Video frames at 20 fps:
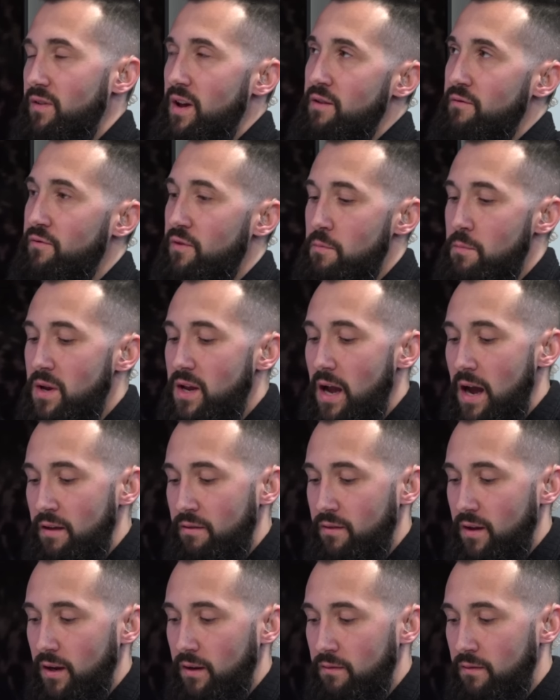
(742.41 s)
And for me, I
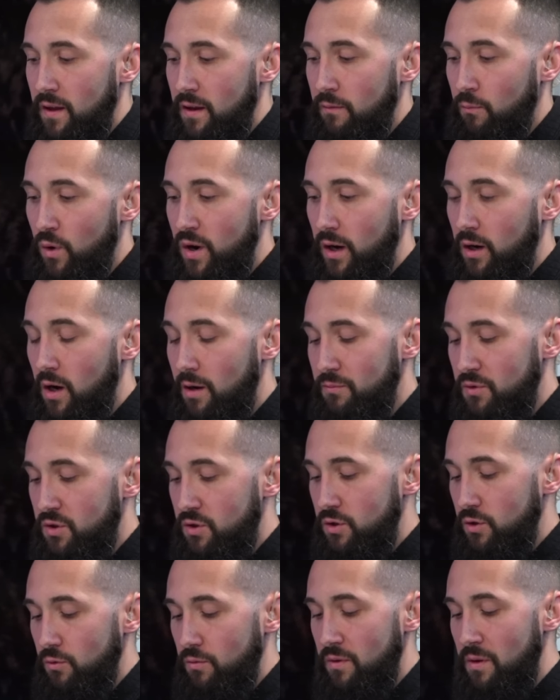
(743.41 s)
think that when it comes
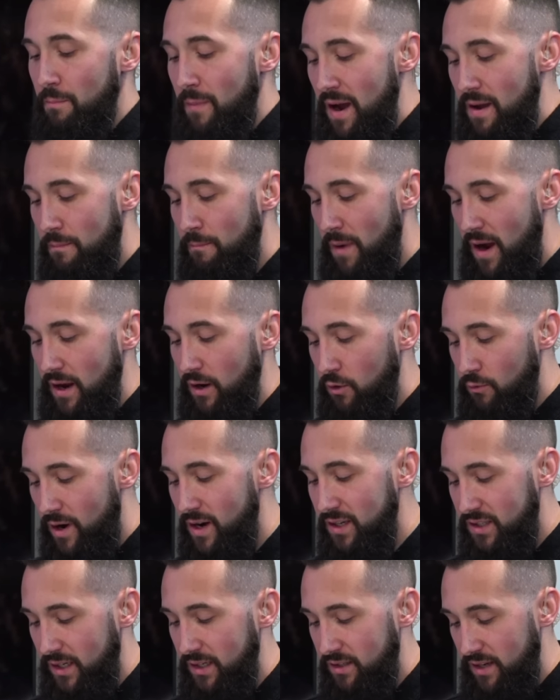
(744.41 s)
to my
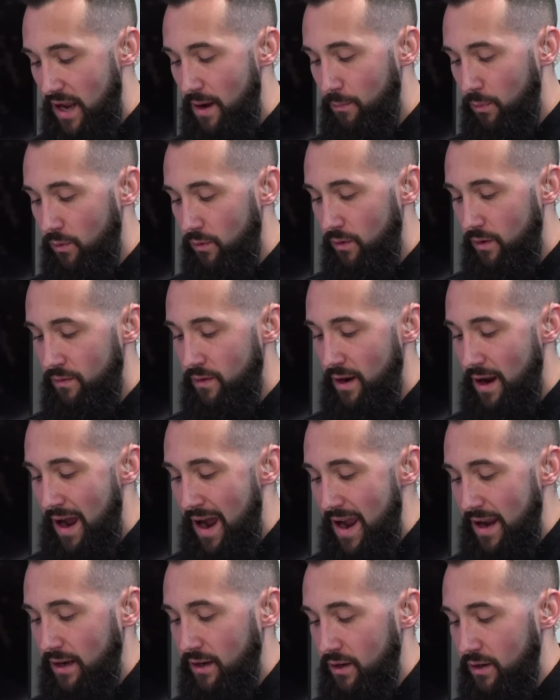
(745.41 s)
greatest example that
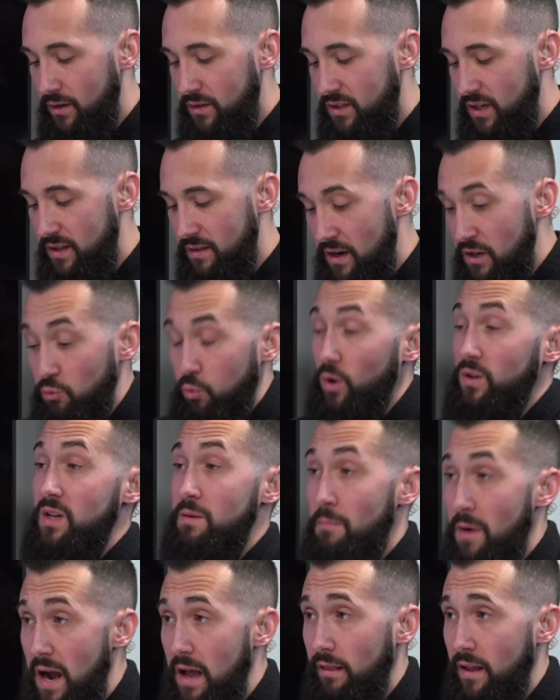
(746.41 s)
I could see that has worked
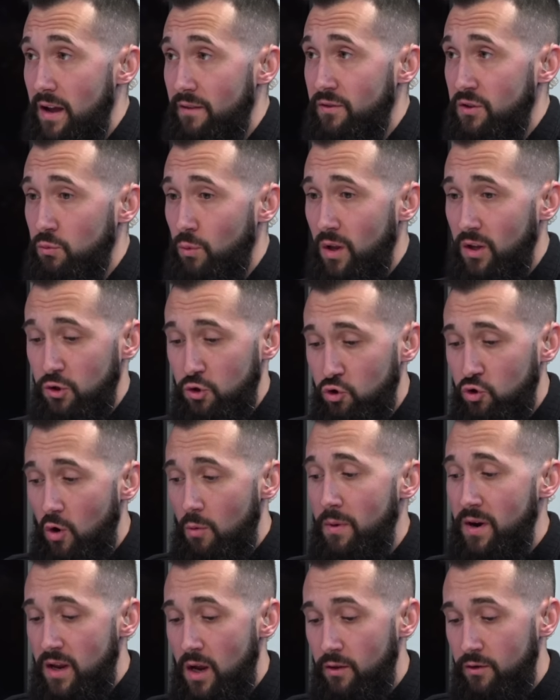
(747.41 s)
in my life as well as so
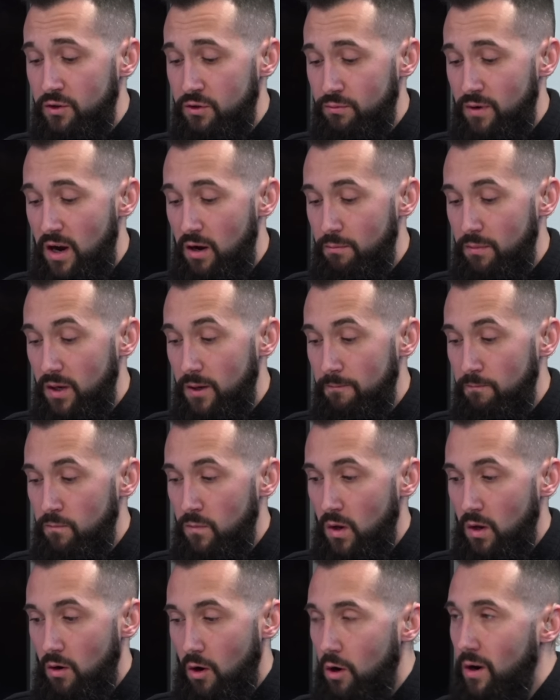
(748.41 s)
many others around me
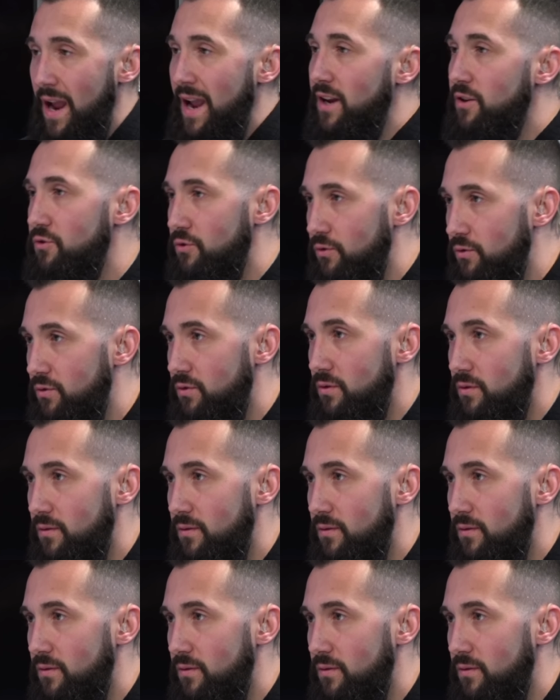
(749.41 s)
are angels.